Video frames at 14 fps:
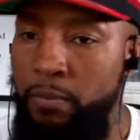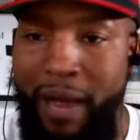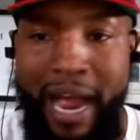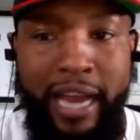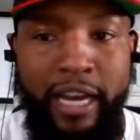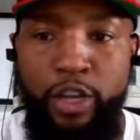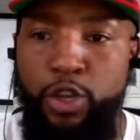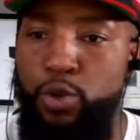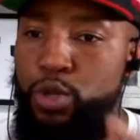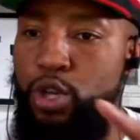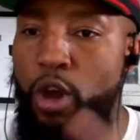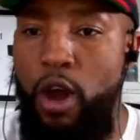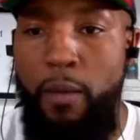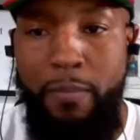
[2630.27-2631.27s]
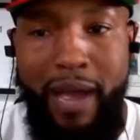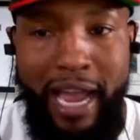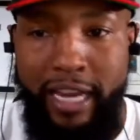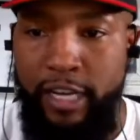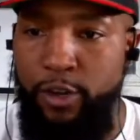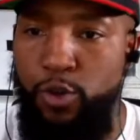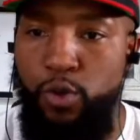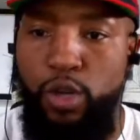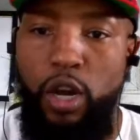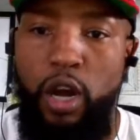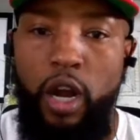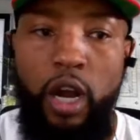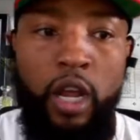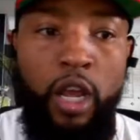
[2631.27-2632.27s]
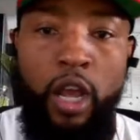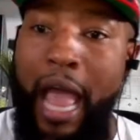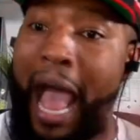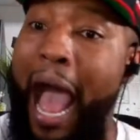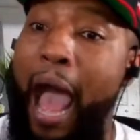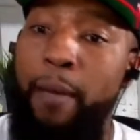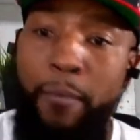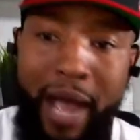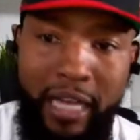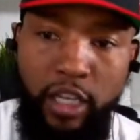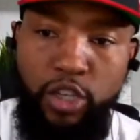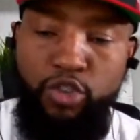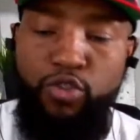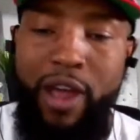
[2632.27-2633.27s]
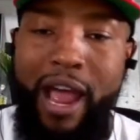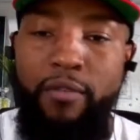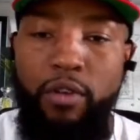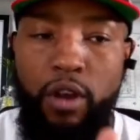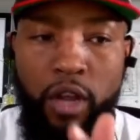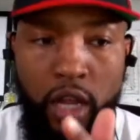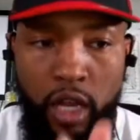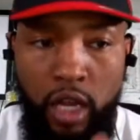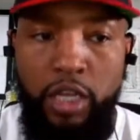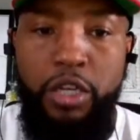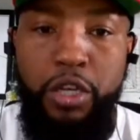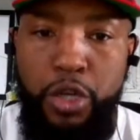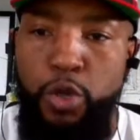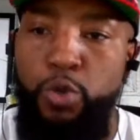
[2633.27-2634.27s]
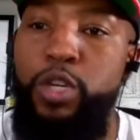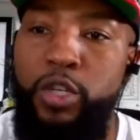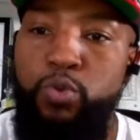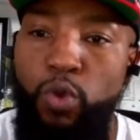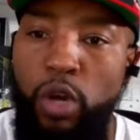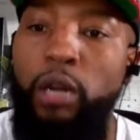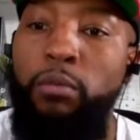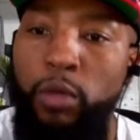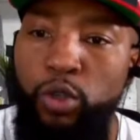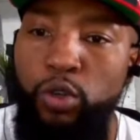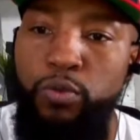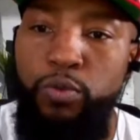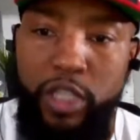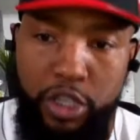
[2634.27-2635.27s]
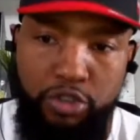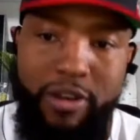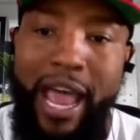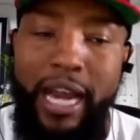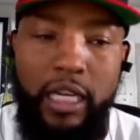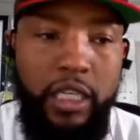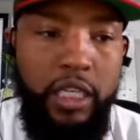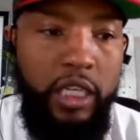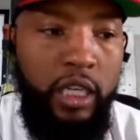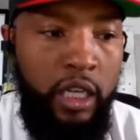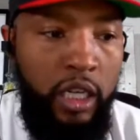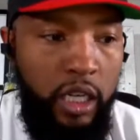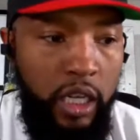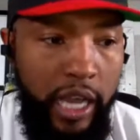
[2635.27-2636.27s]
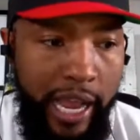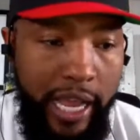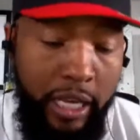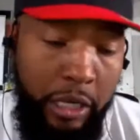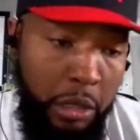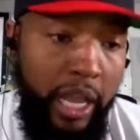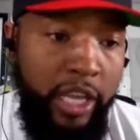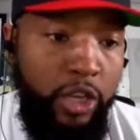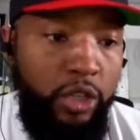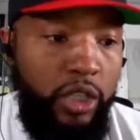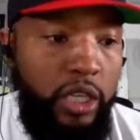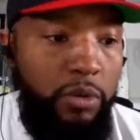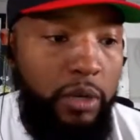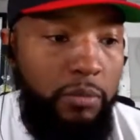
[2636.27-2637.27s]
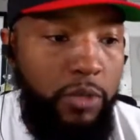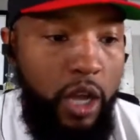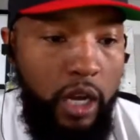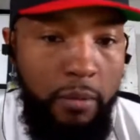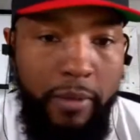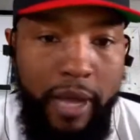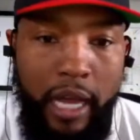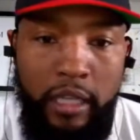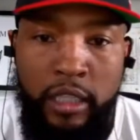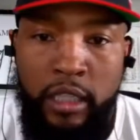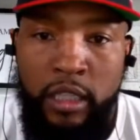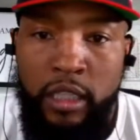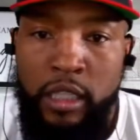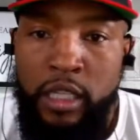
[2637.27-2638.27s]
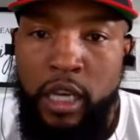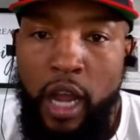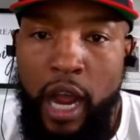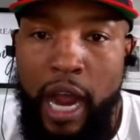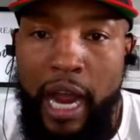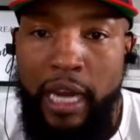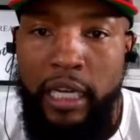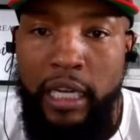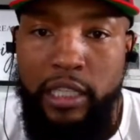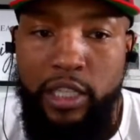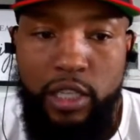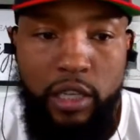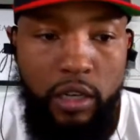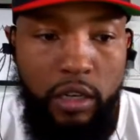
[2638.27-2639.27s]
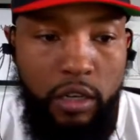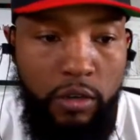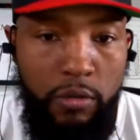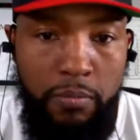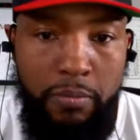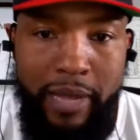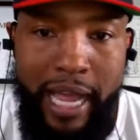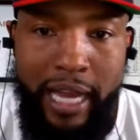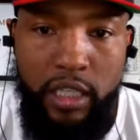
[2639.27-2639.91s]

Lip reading: buying a used car, buying a new car, high mileage driver. You just want to move with strategy, and you'll see what I'm talking about. All right, let's go.